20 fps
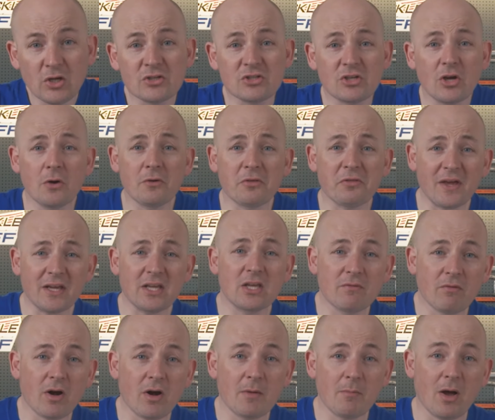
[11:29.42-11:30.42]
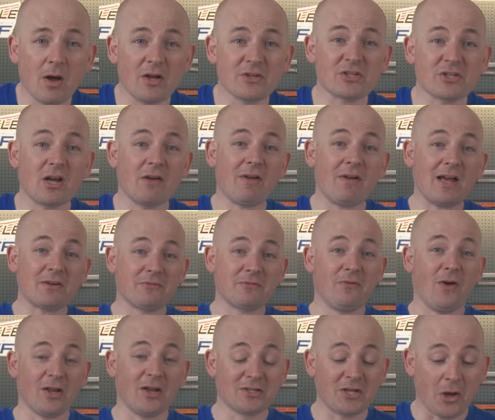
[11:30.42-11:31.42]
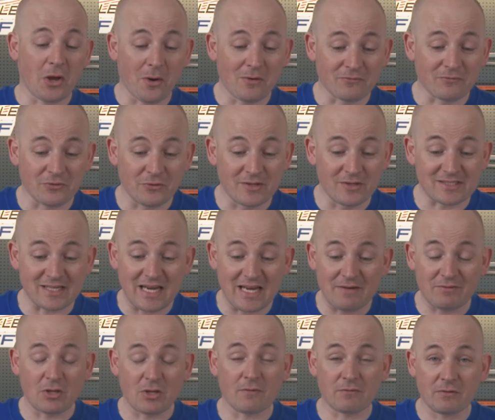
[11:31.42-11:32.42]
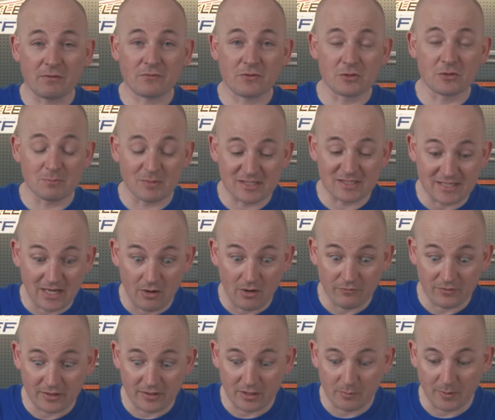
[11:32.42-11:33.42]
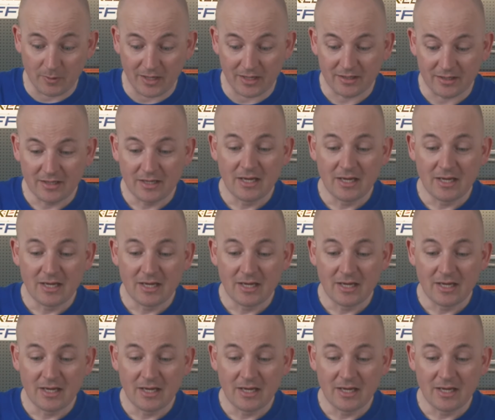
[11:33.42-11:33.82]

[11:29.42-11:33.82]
So thank you very much. I've had fun going through this, even though I've confused myself a little bit.